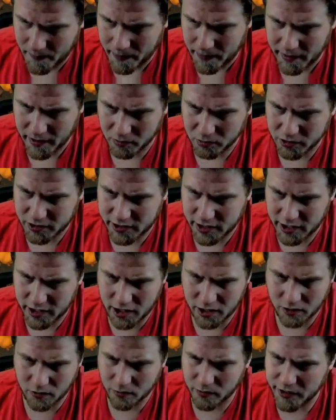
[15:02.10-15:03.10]
Then we'll say
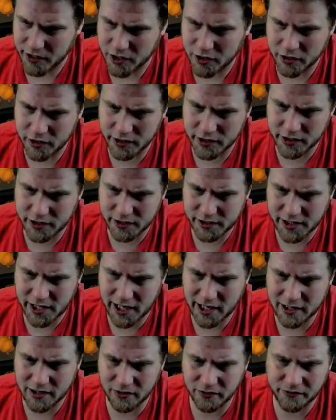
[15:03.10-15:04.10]
go. We could
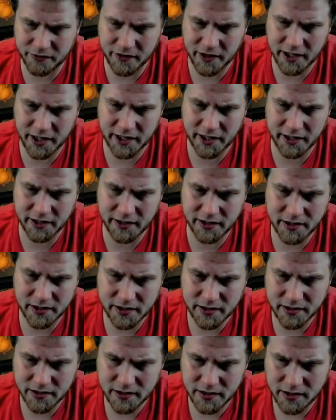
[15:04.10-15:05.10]

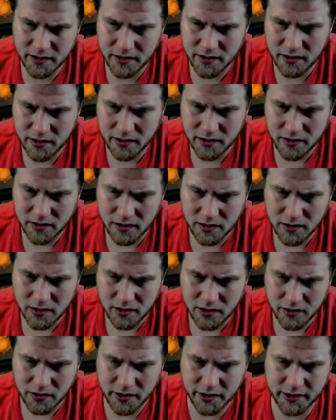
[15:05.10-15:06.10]
sacrifice...
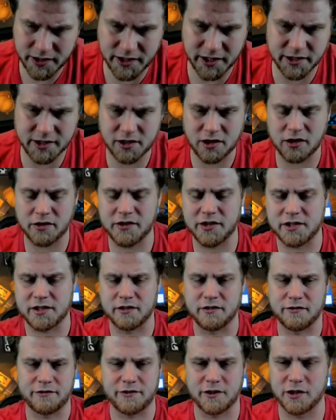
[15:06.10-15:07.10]
Could discard this
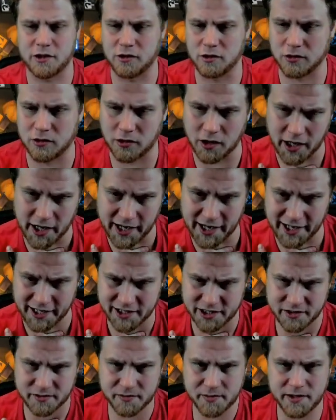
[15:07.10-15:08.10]
Infernal
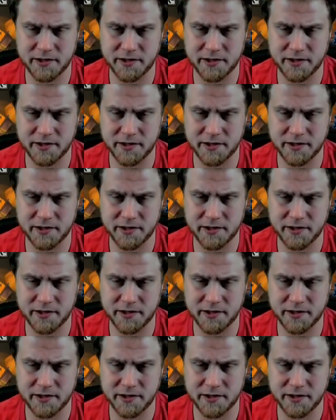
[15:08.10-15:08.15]
Grasp.